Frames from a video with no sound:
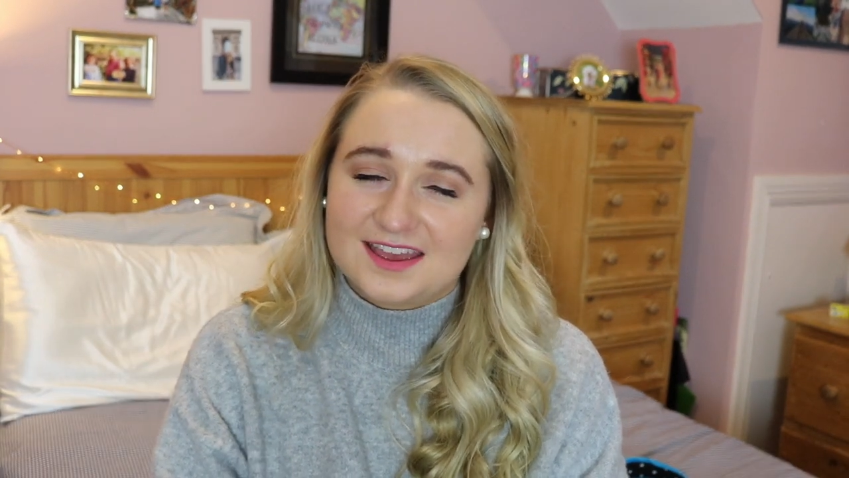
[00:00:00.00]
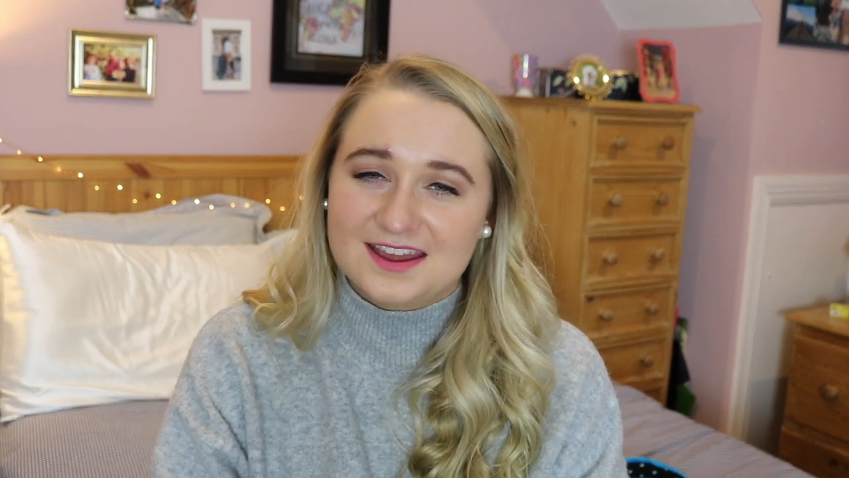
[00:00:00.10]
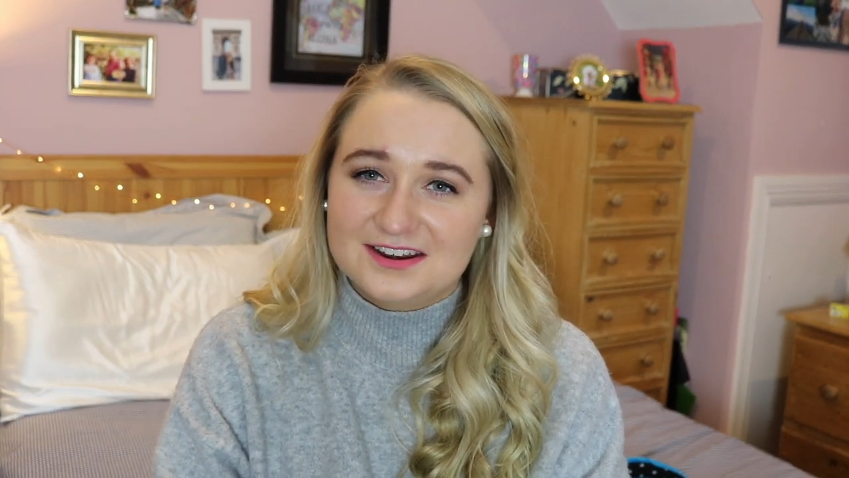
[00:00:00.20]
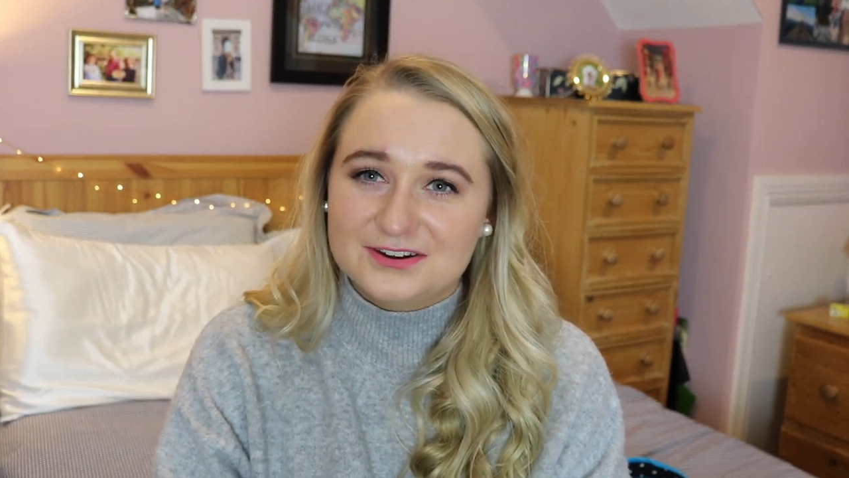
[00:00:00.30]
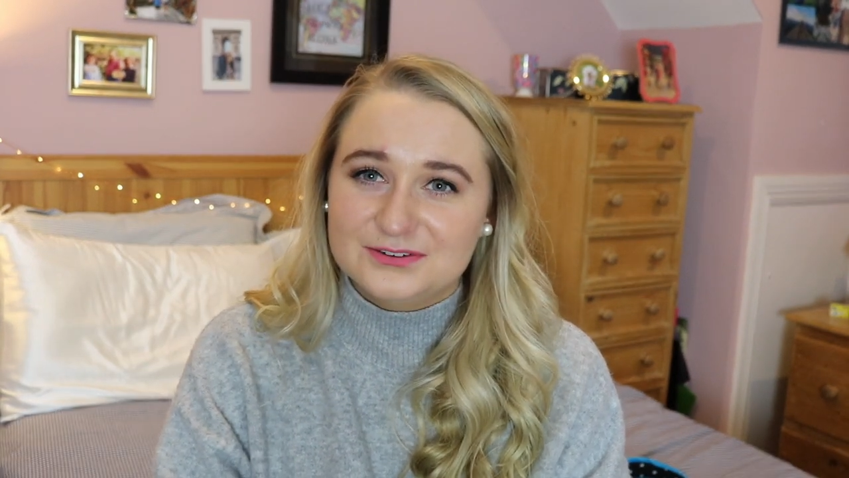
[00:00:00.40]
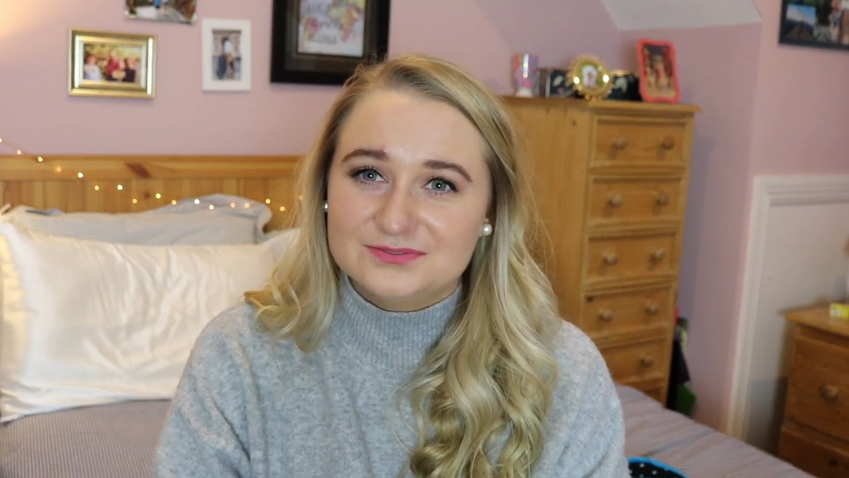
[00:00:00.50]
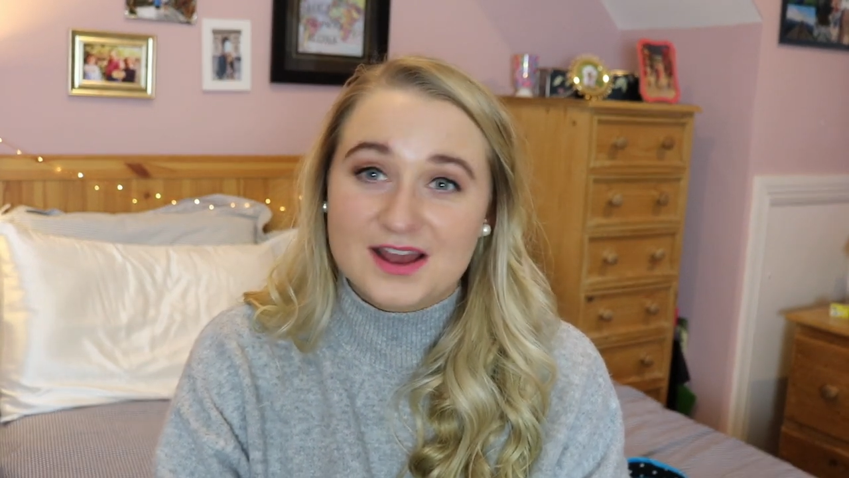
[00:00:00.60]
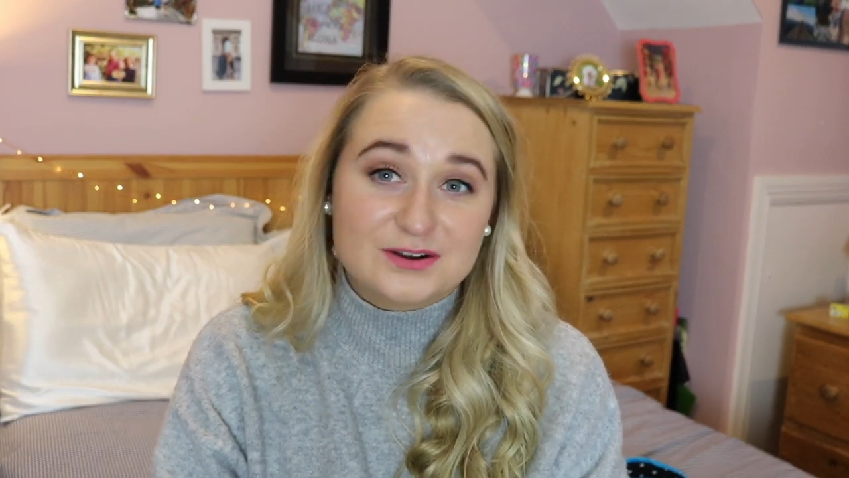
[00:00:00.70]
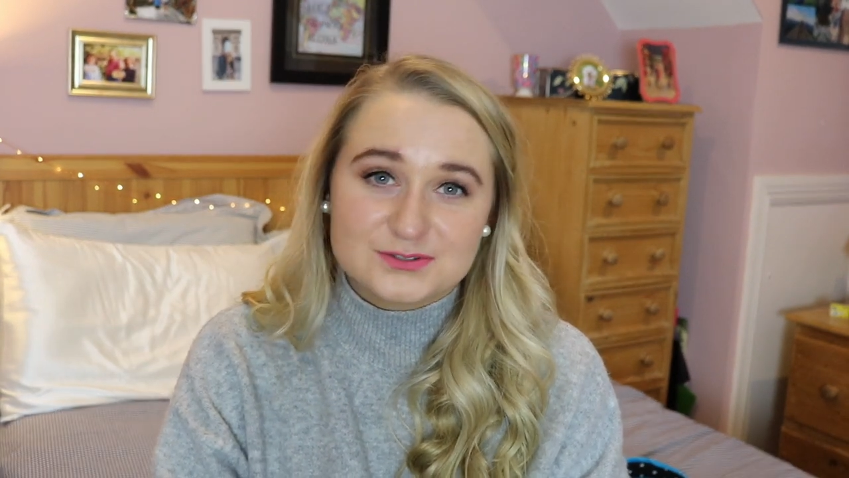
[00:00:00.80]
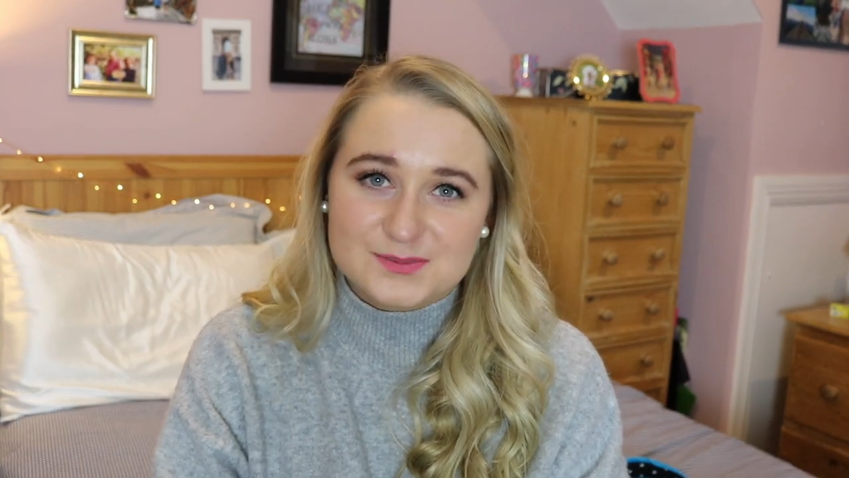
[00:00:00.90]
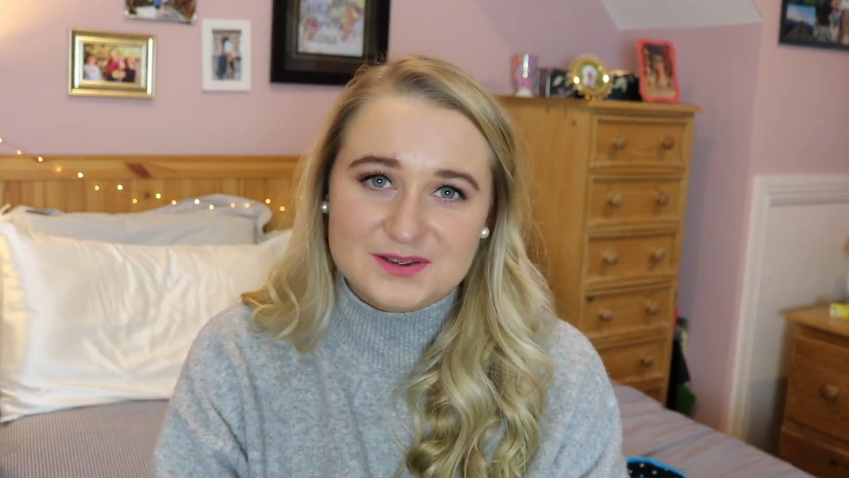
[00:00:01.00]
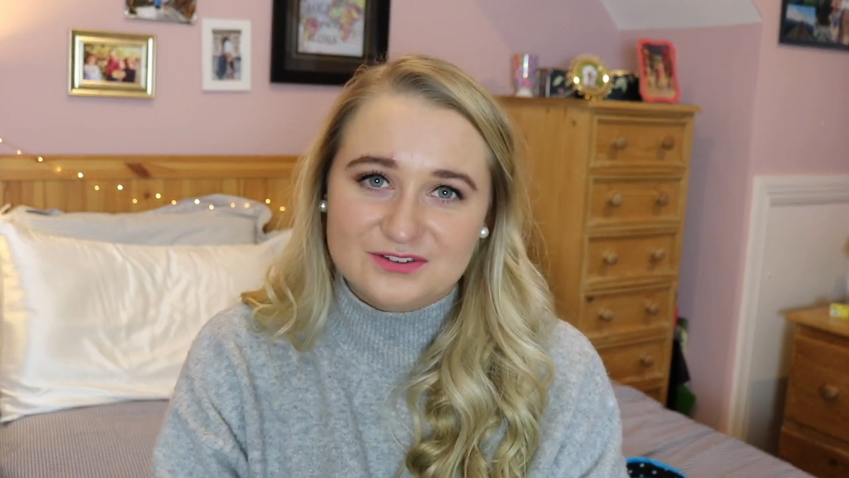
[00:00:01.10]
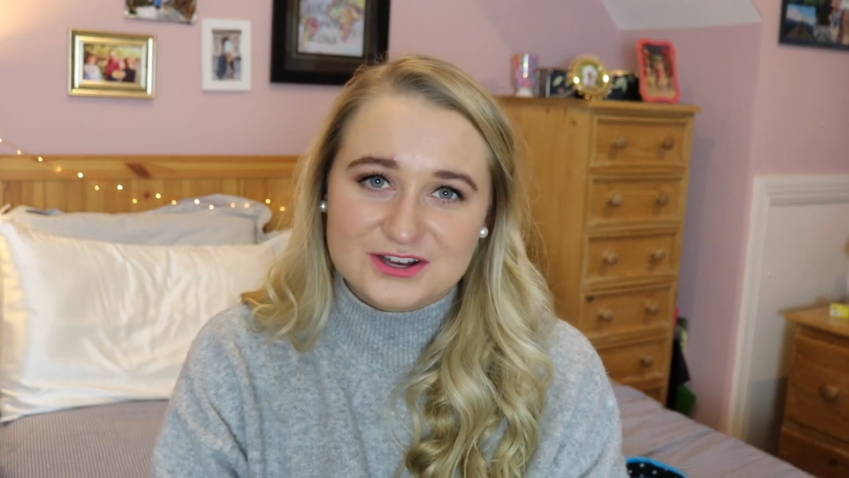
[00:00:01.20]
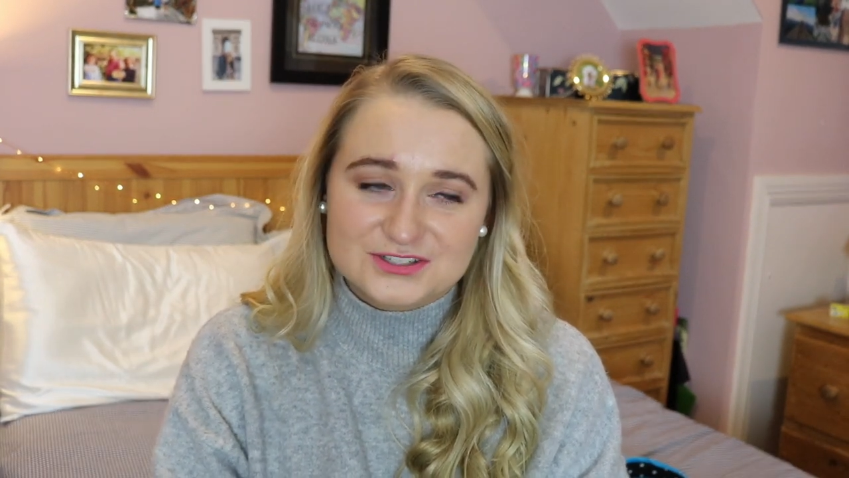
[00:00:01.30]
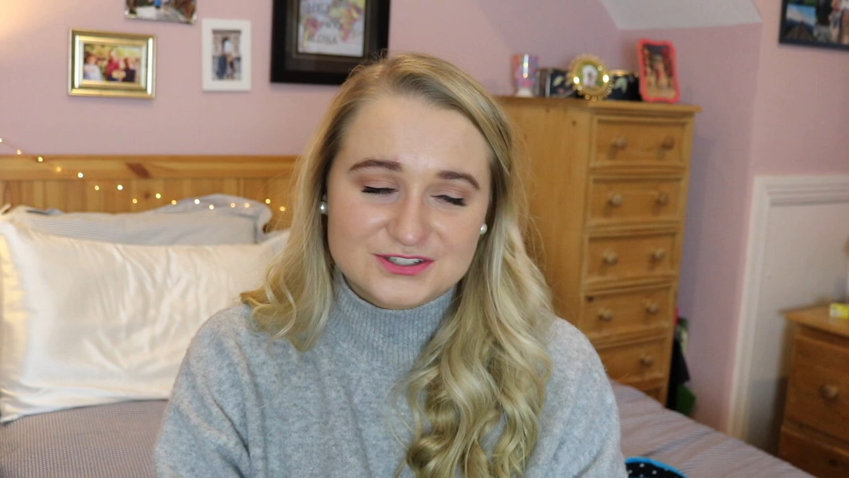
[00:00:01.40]
I don't know. I don't speak
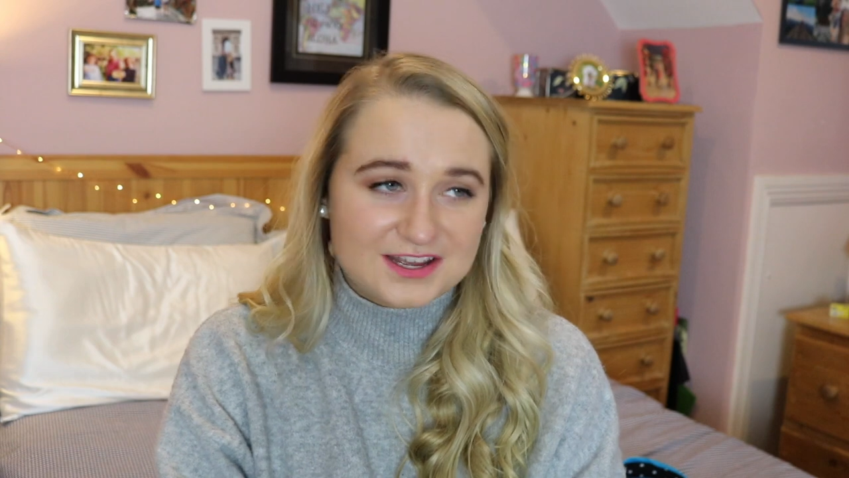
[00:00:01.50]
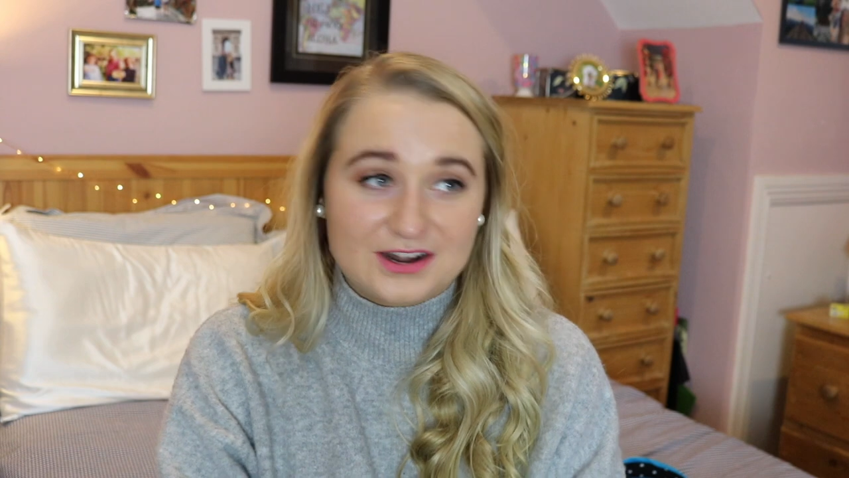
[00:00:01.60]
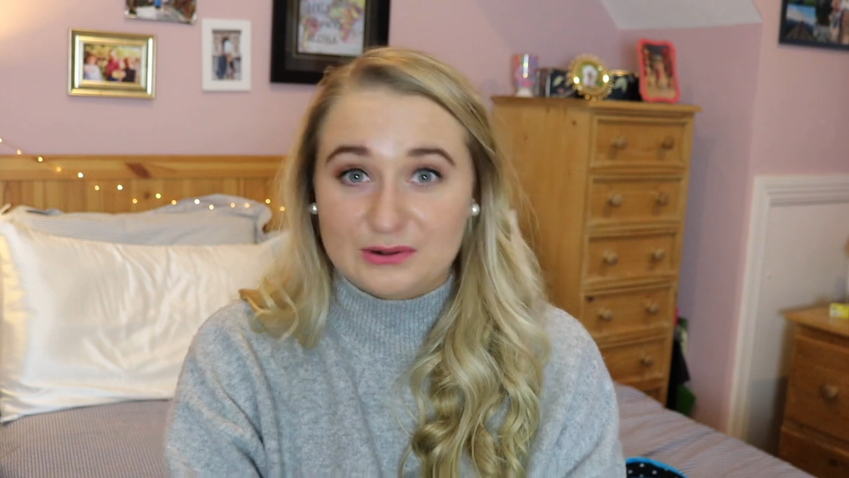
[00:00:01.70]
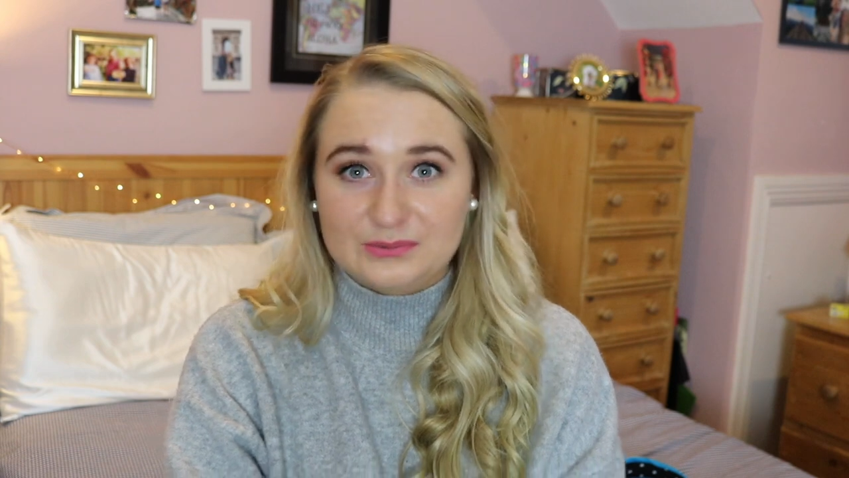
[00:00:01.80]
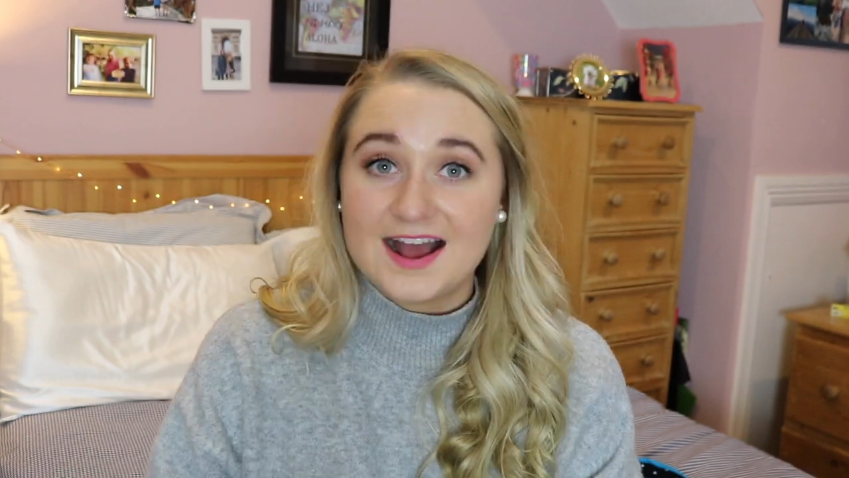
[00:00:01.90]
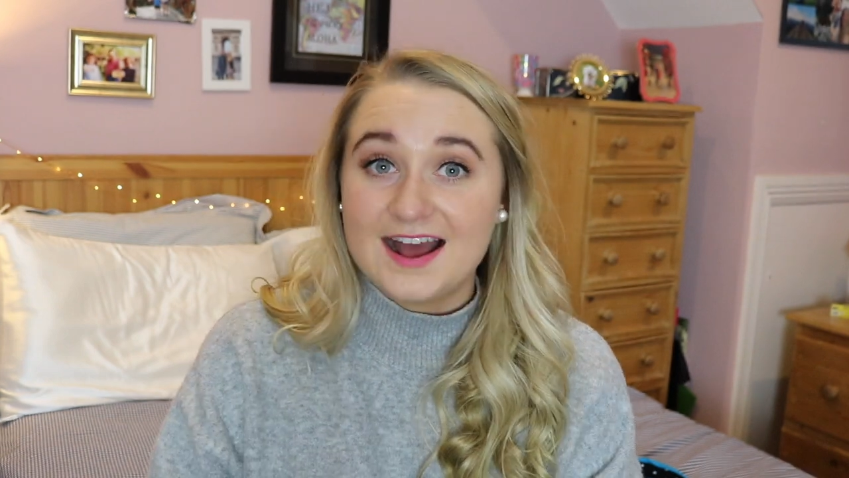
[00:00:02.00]
French at all.